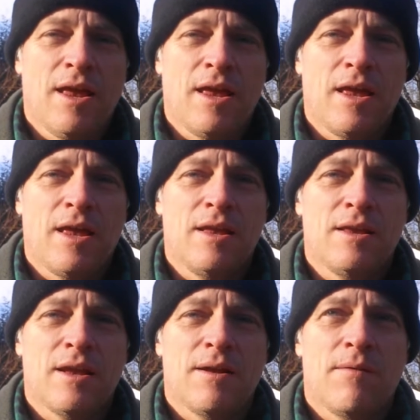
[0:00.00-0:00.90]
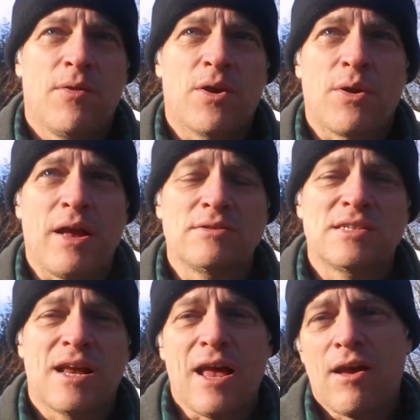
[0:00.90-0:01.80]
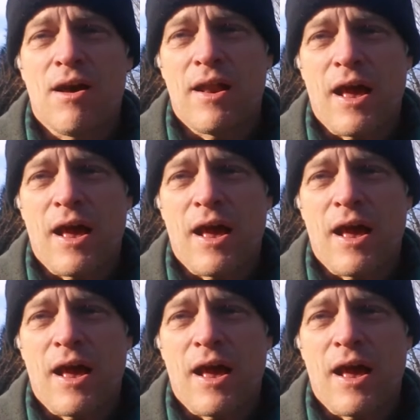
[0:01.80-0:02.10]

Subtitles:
And the crowns that I got